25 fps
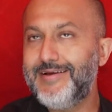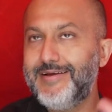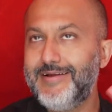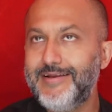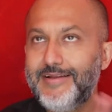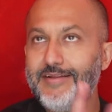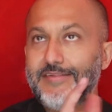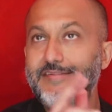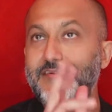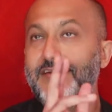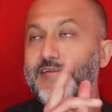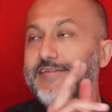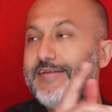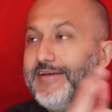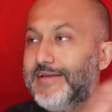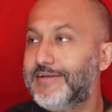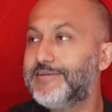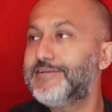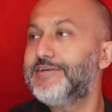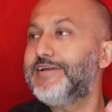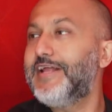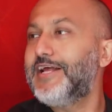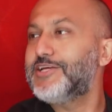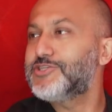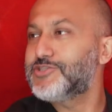let's say, the
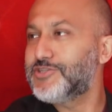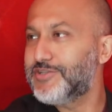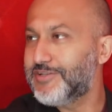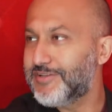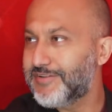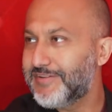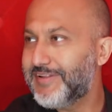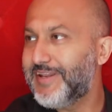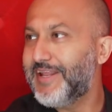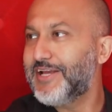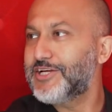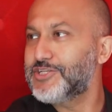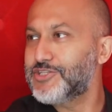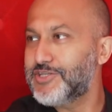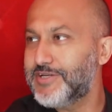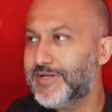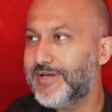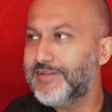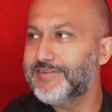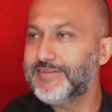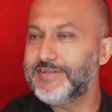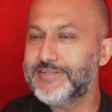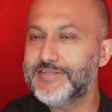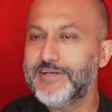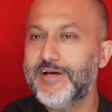international selection
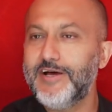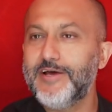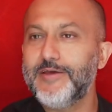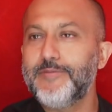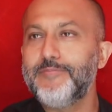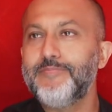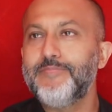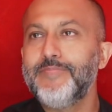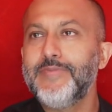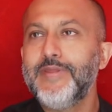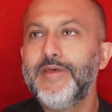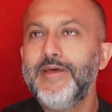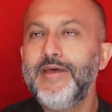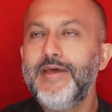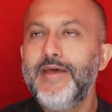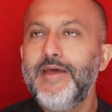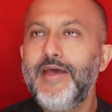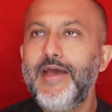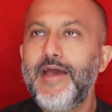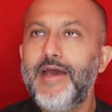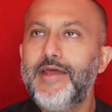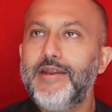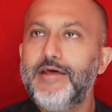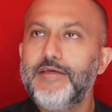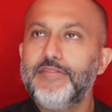at the time.
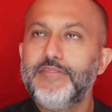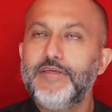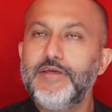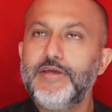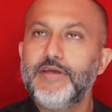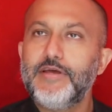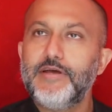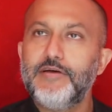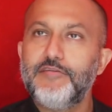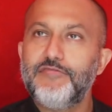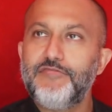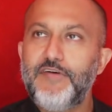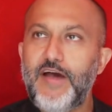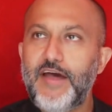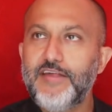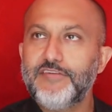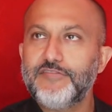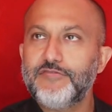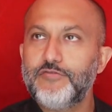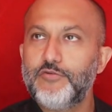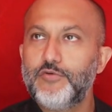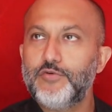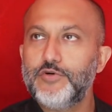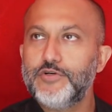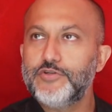And I think fast
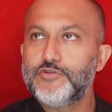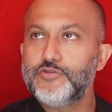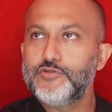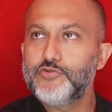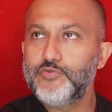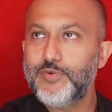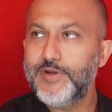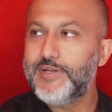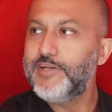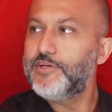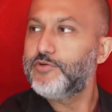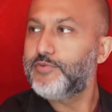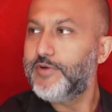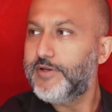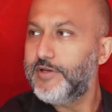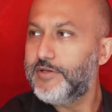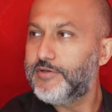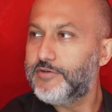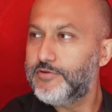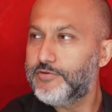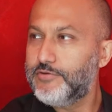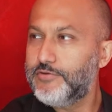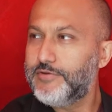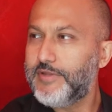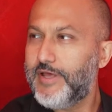forward to
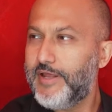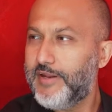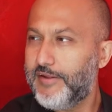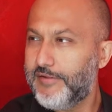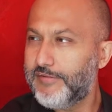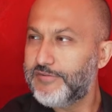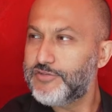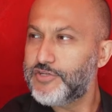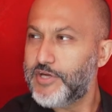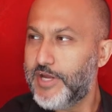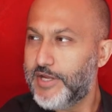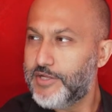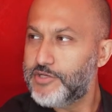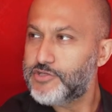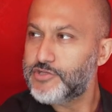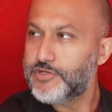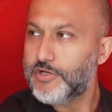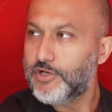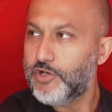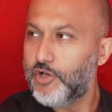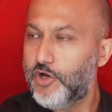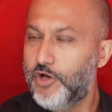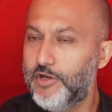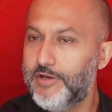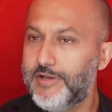2022, that has changed a
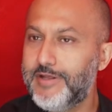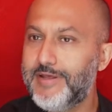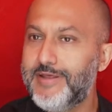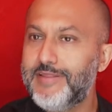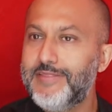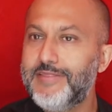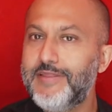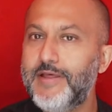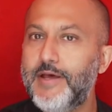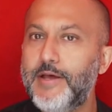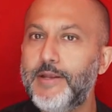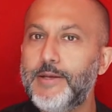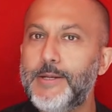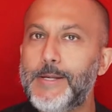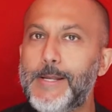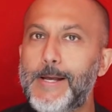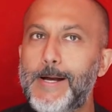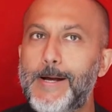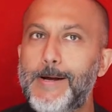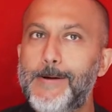lot in that